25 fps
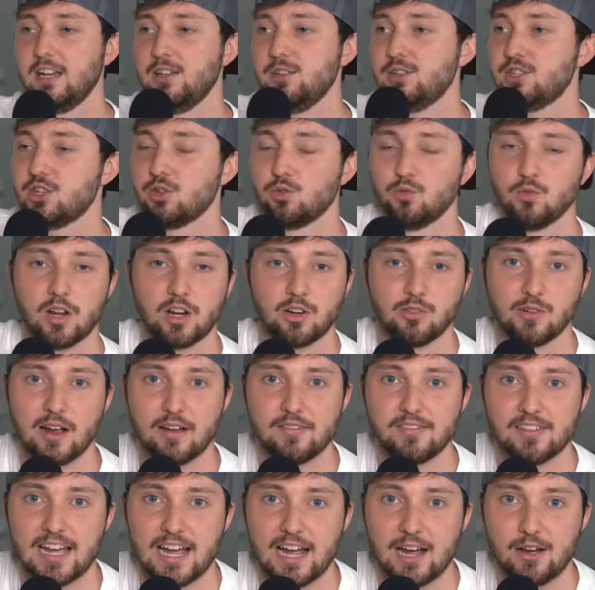I used to run
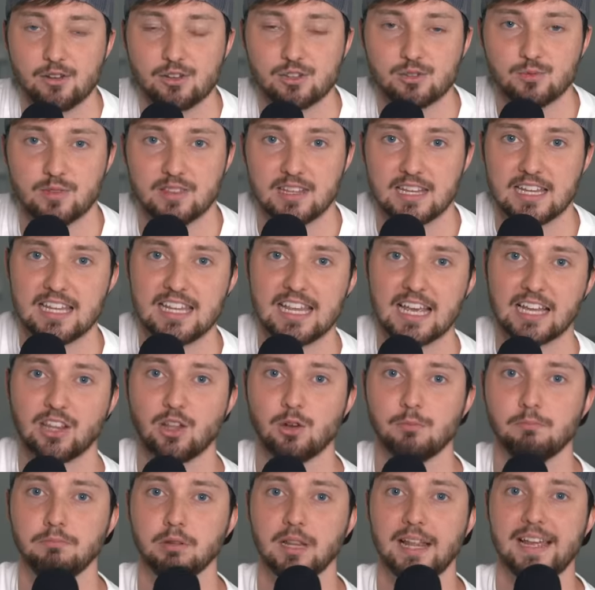around the house with a
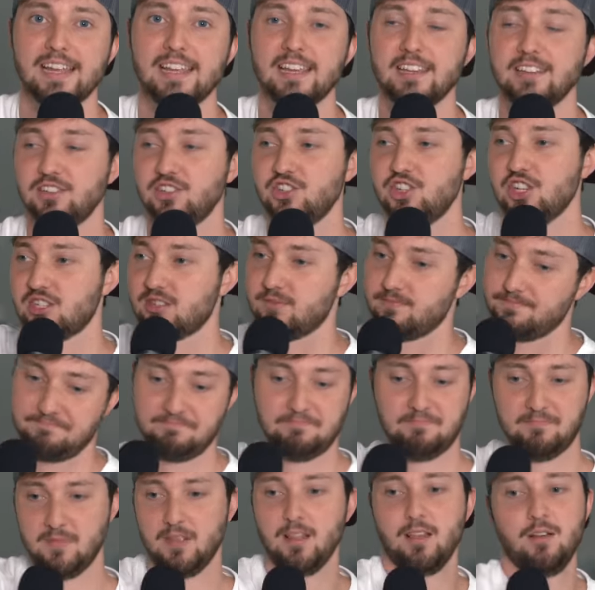yellow blanket and just
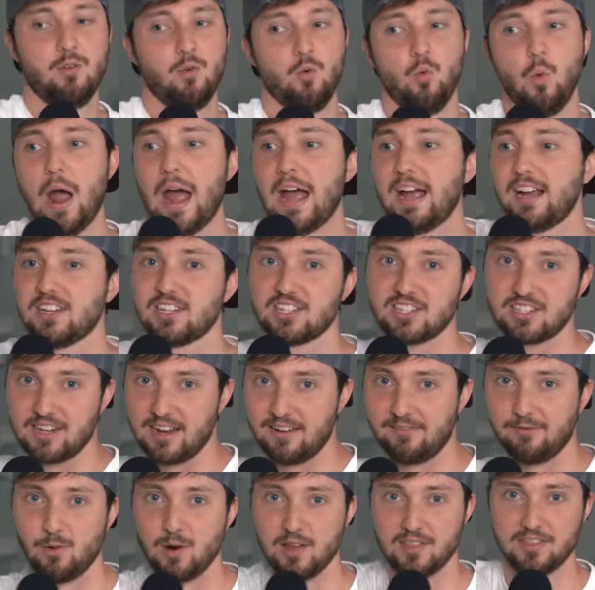whack
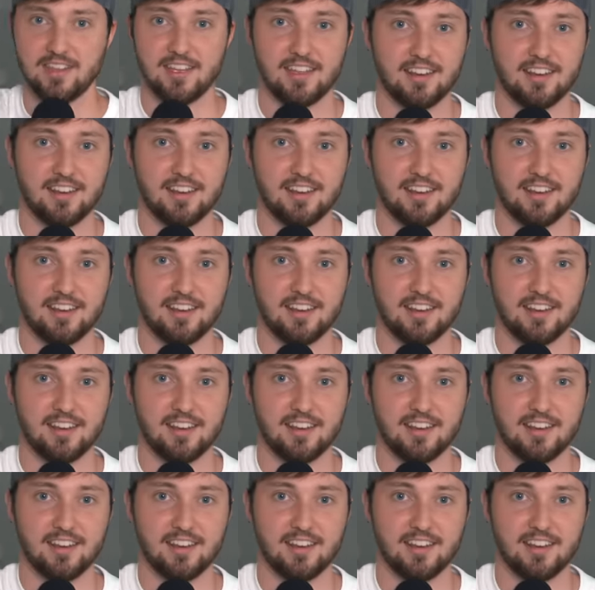stuff with